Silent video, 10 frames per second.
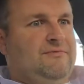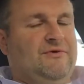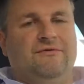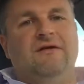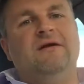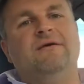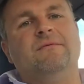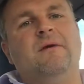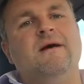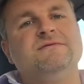
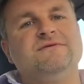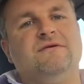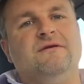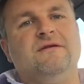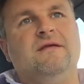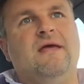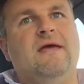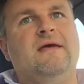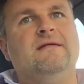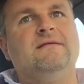1,300 miles on it,
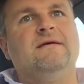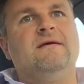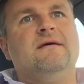and